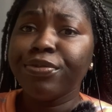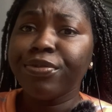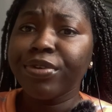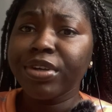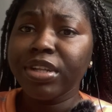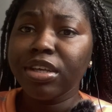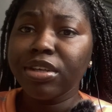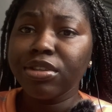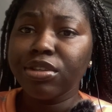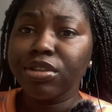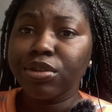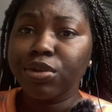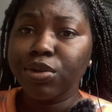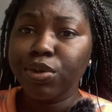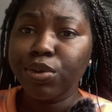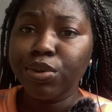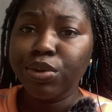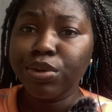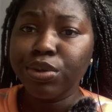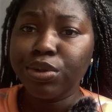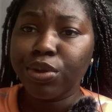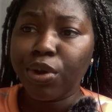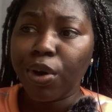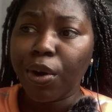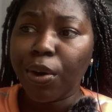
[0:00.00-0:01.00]
for the
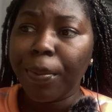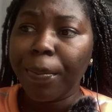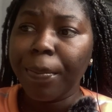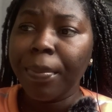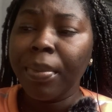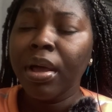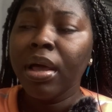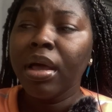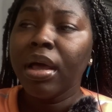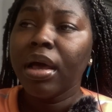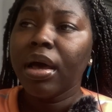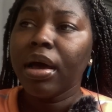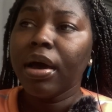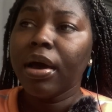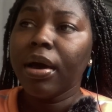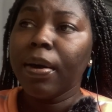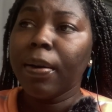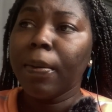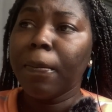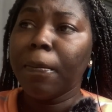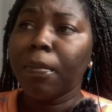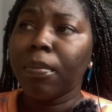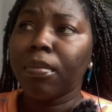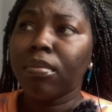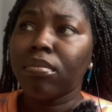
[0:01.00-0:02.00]
school dorm,
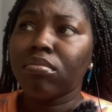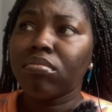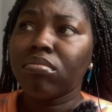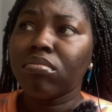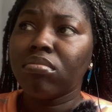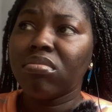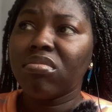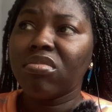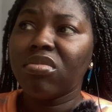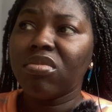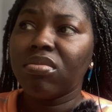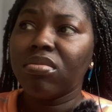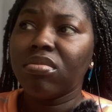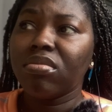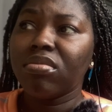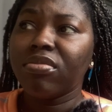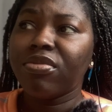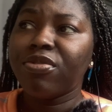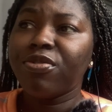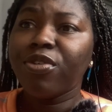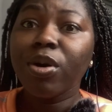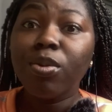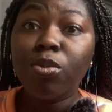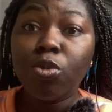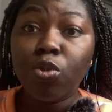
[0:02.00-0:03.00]
um,
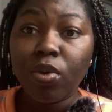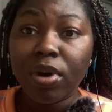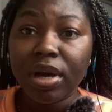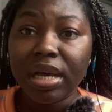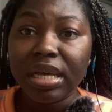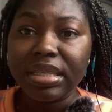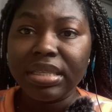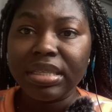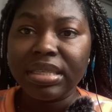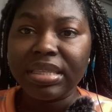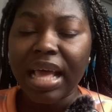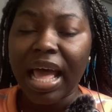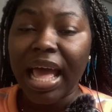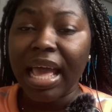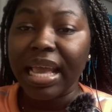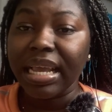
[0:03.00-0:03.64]
form ones are